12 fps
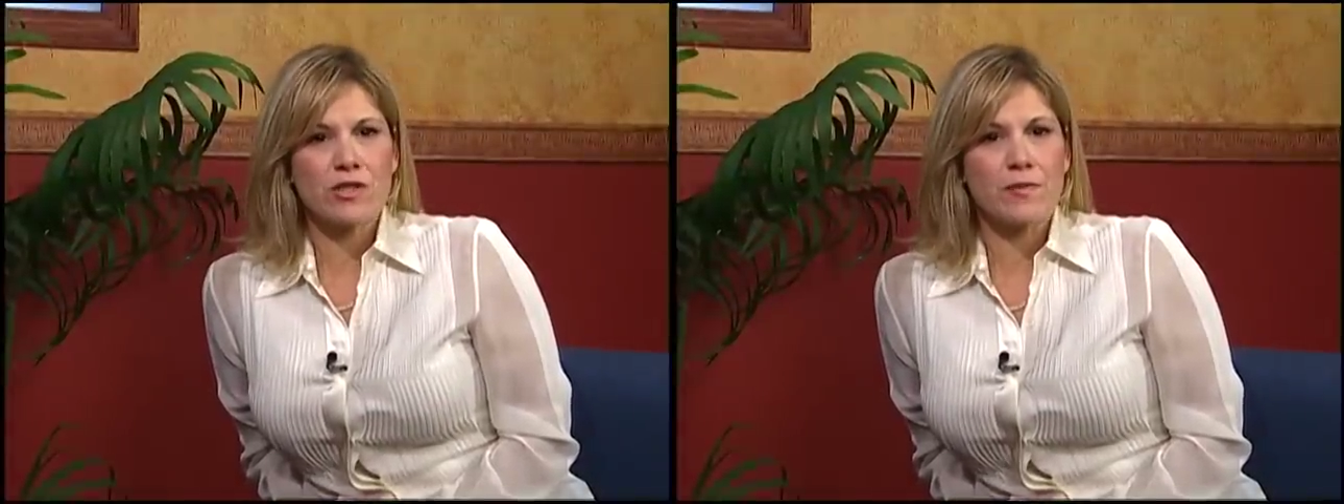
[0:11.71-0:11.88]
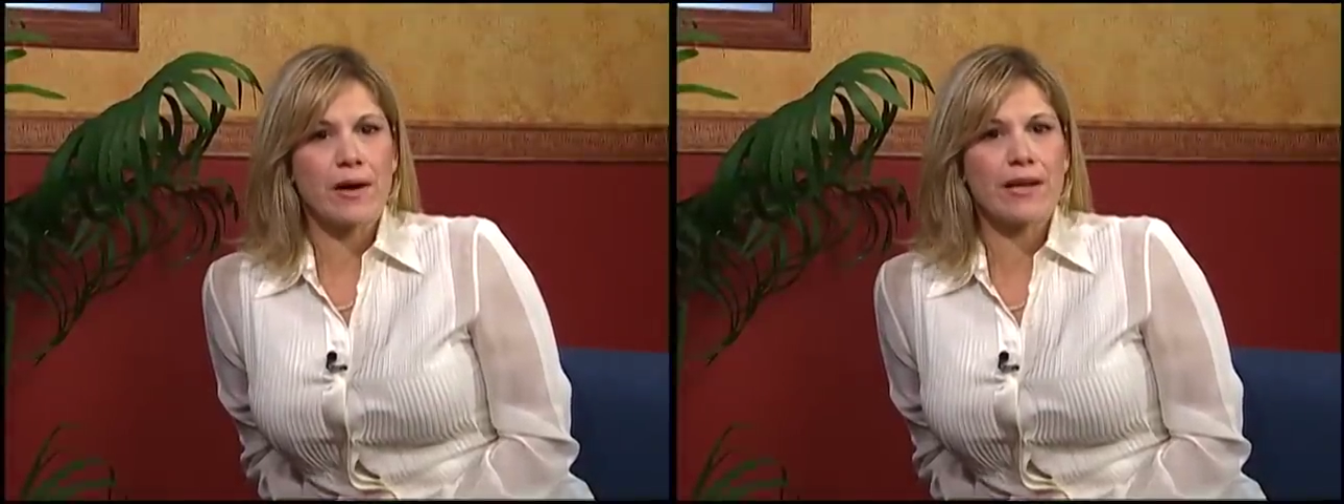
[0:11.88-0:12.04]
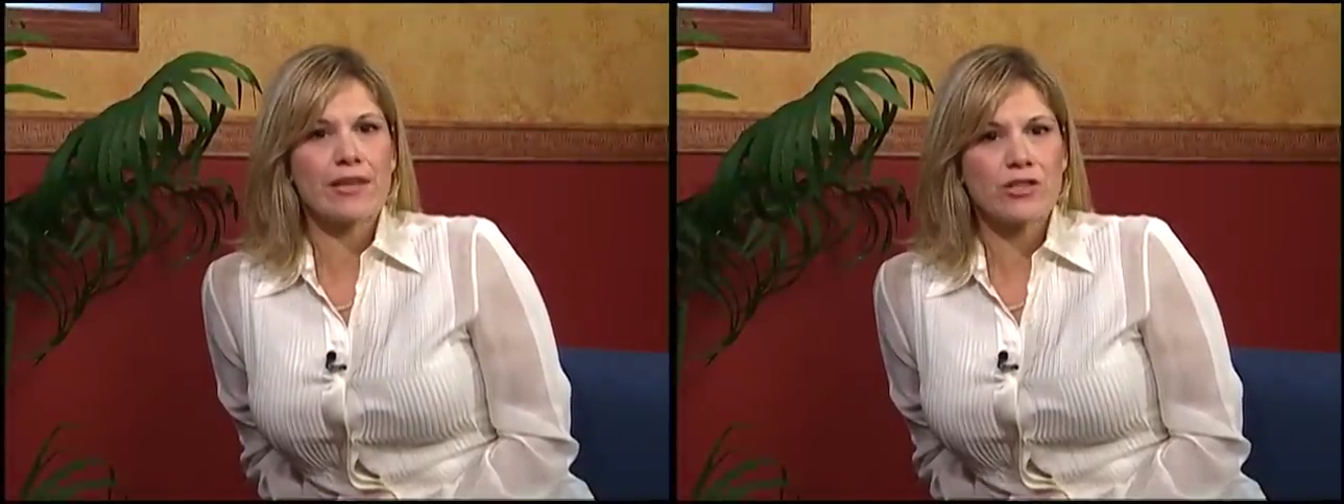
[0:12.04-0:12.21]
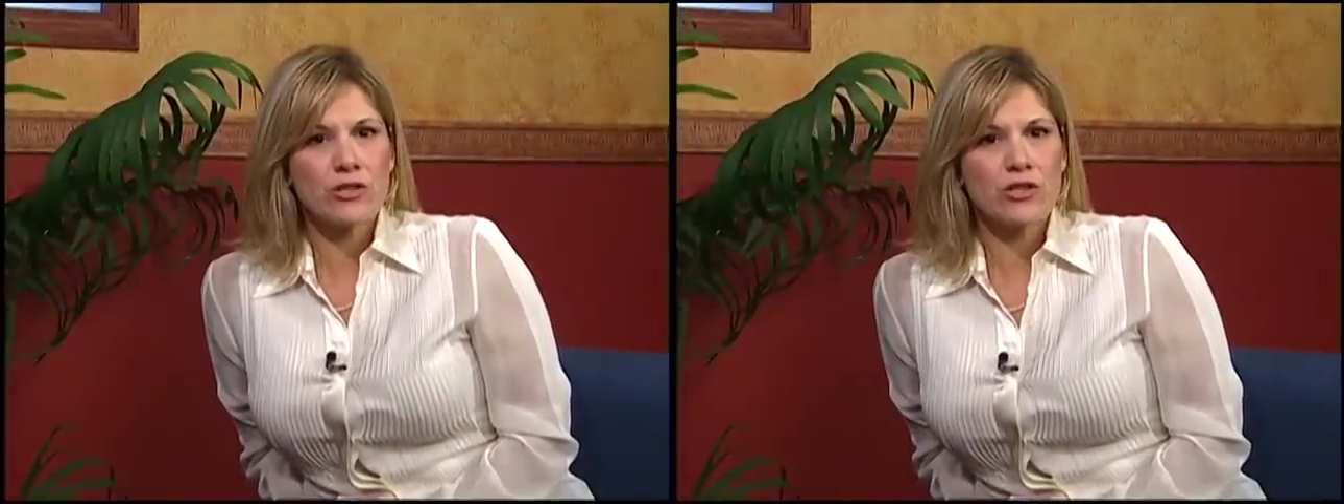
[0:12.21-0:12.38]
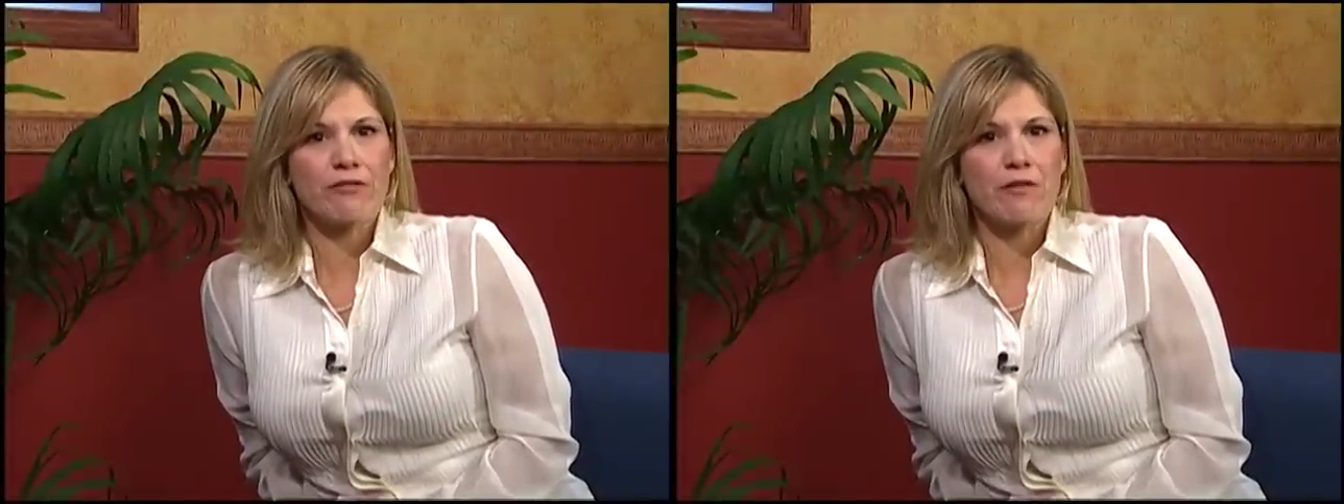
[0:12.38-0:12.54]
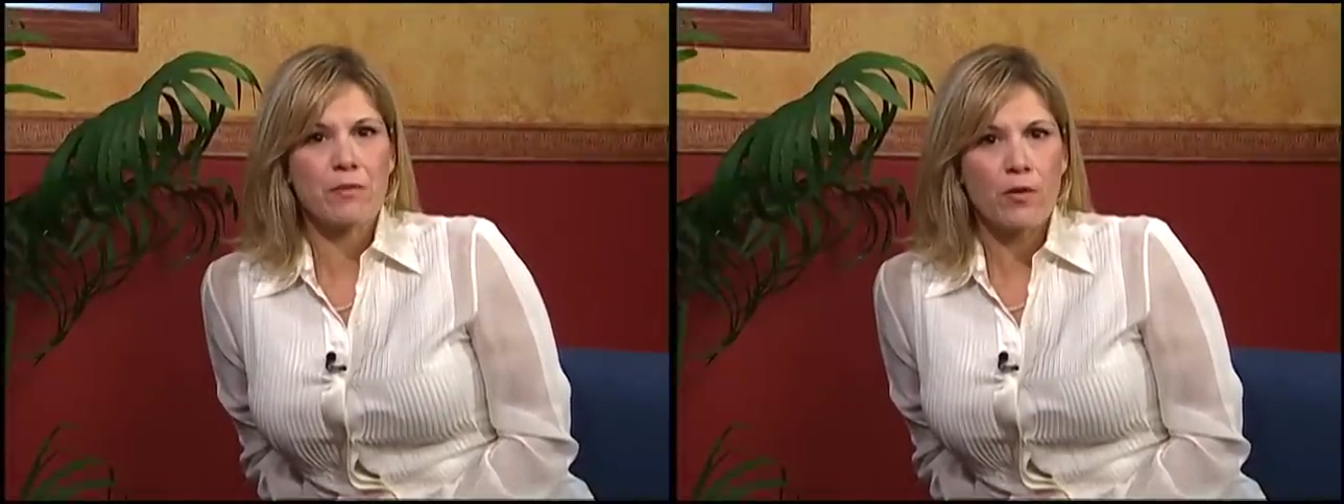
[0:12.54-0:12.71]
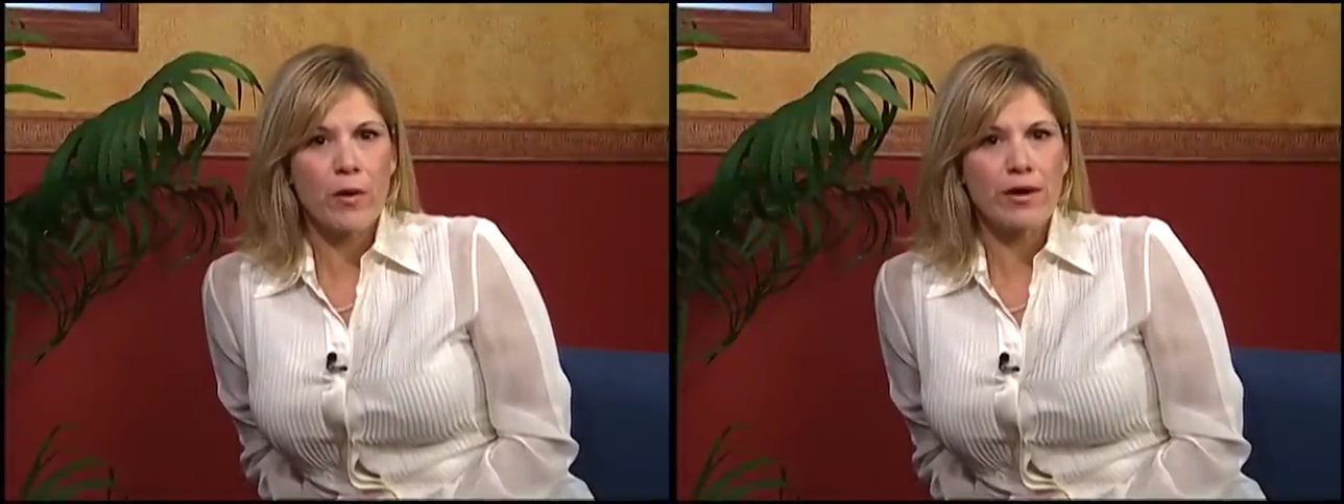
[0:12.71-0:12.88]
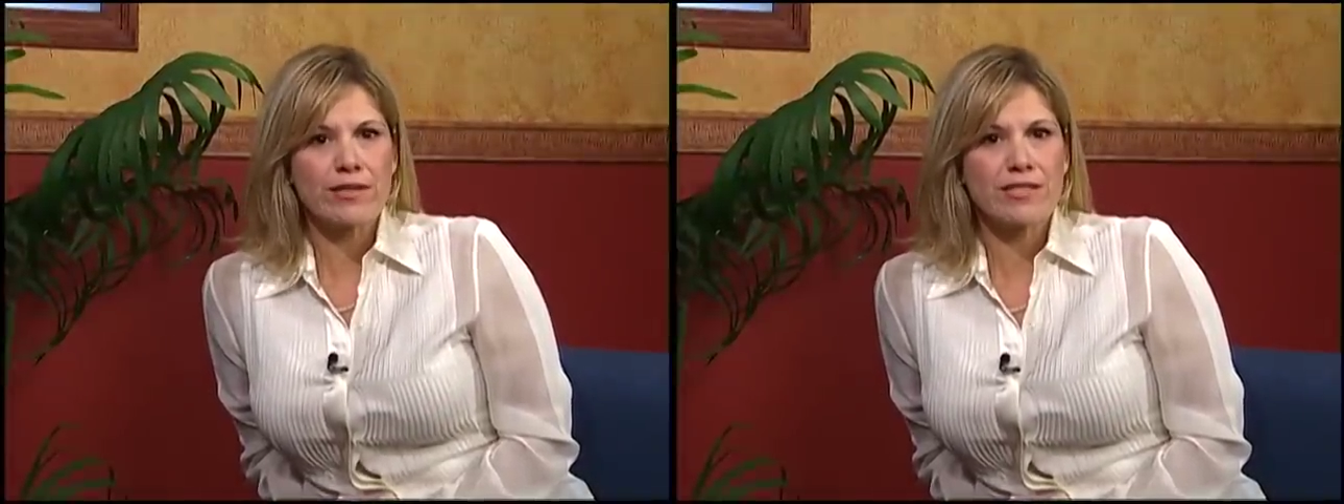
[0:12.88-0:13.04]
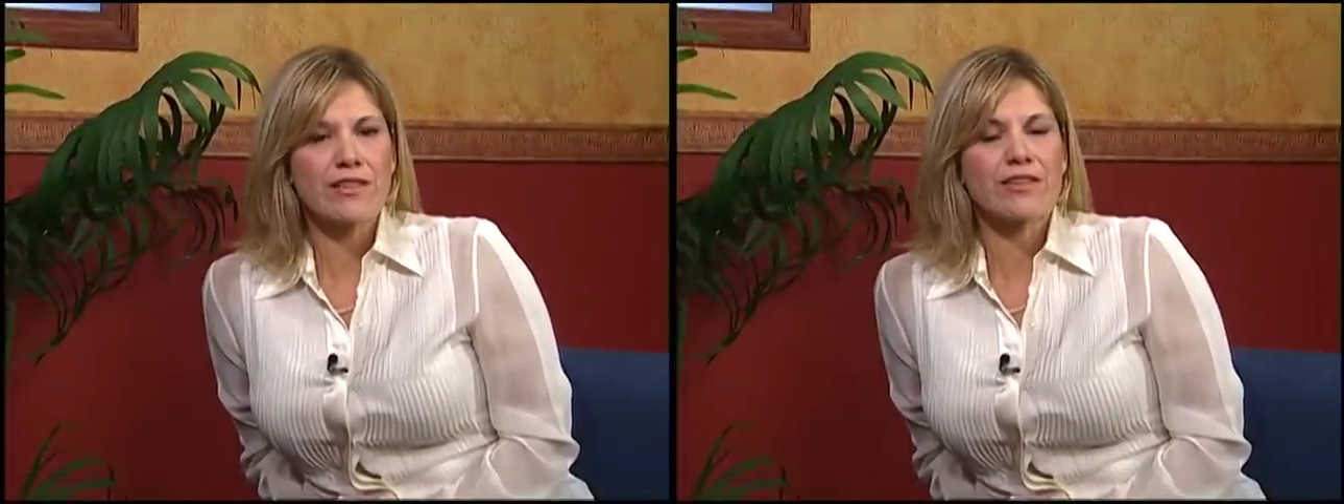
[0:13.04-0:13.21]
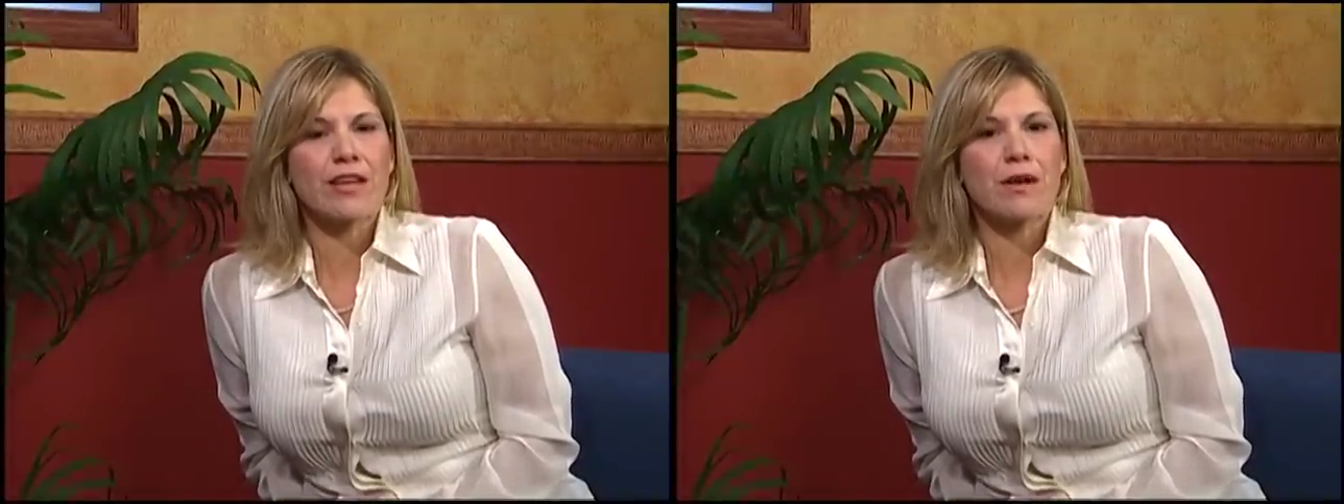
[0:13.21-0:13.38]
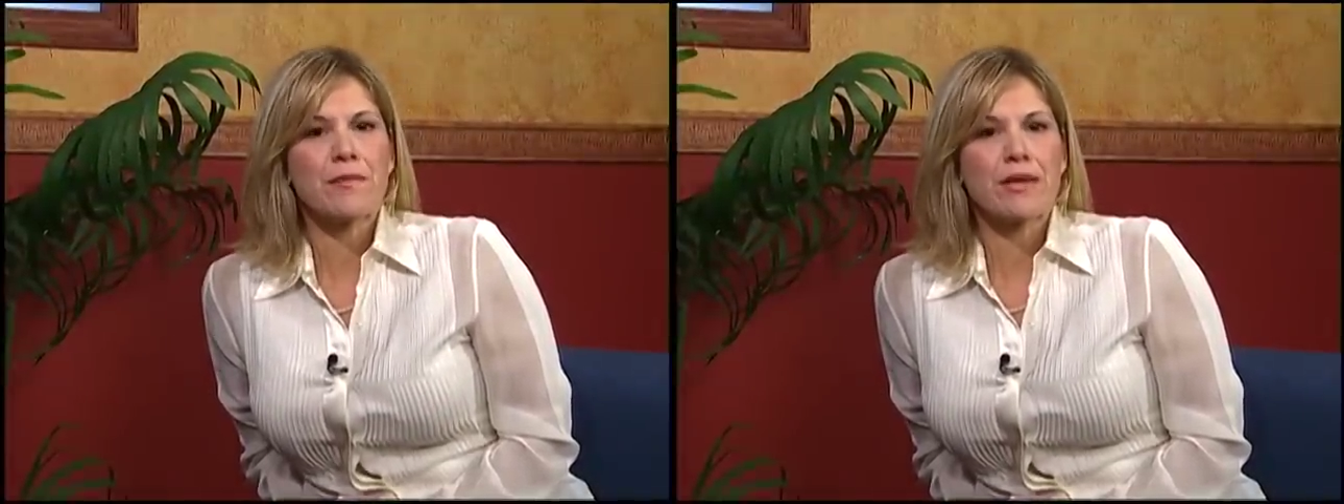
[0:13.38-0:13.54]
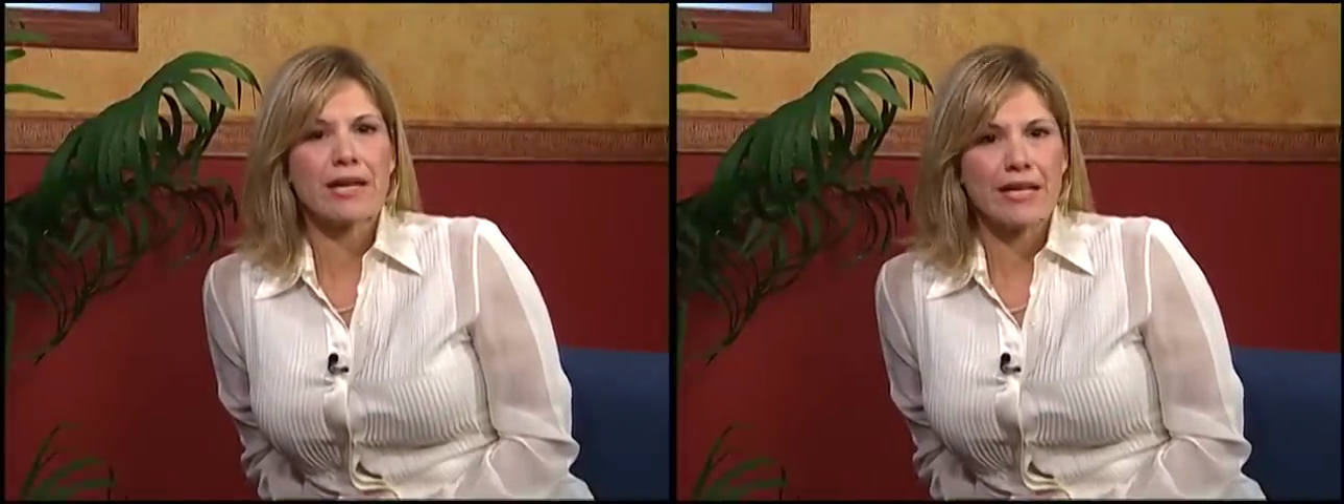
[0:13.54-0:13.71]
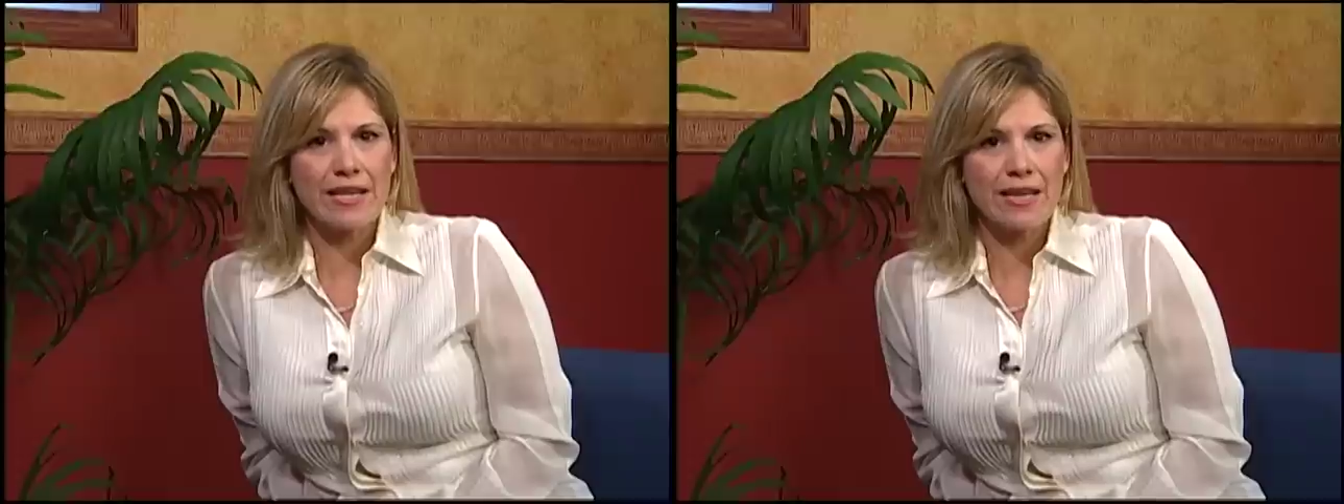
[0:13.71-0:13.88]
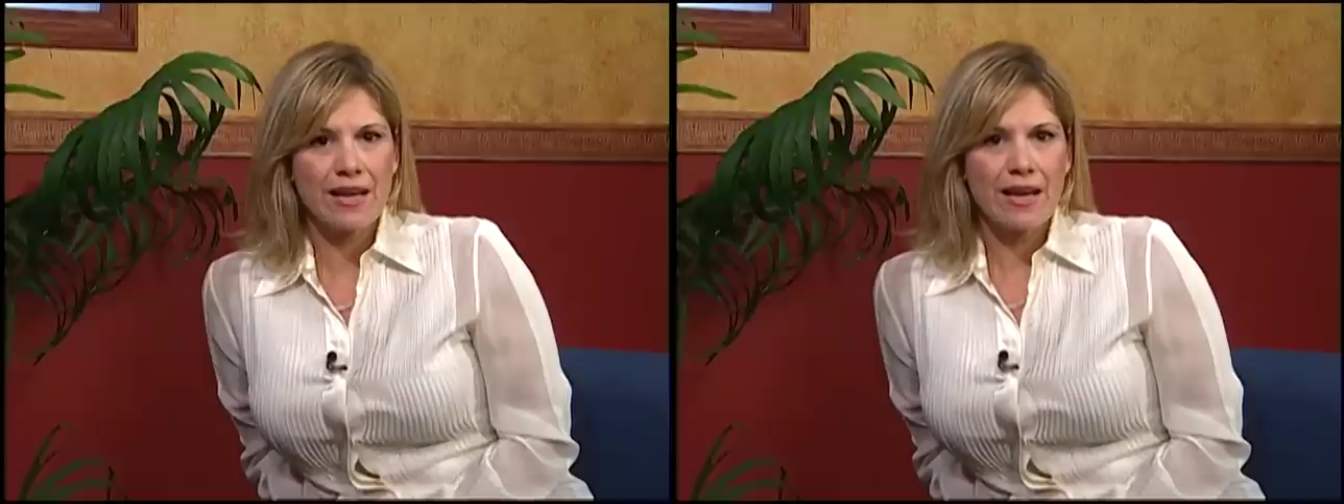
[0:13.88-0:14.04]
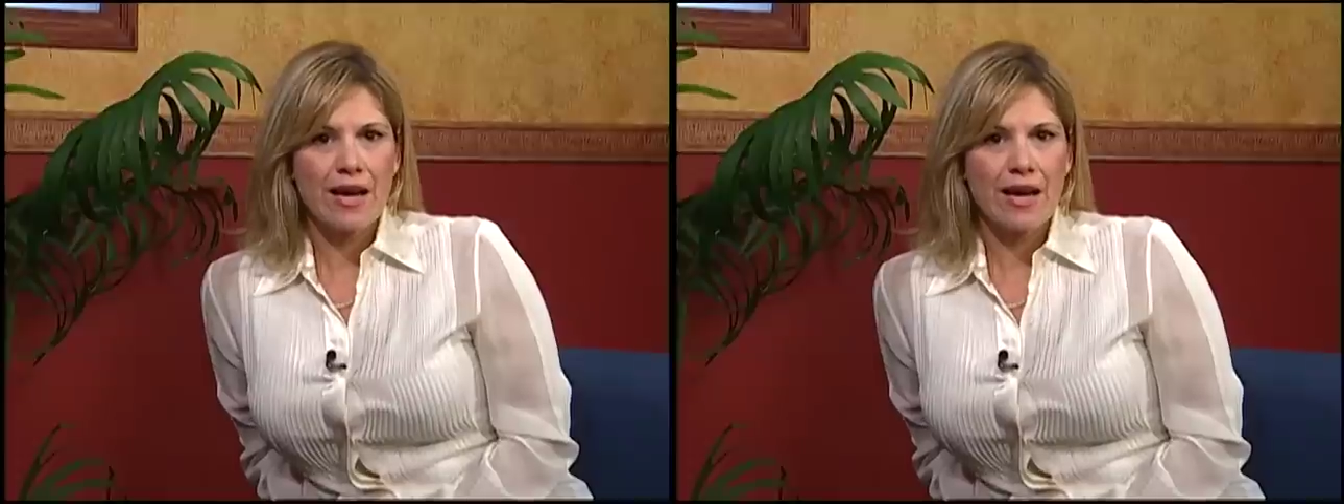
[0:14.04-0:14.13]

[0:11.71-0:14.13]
about issues of importance to the community.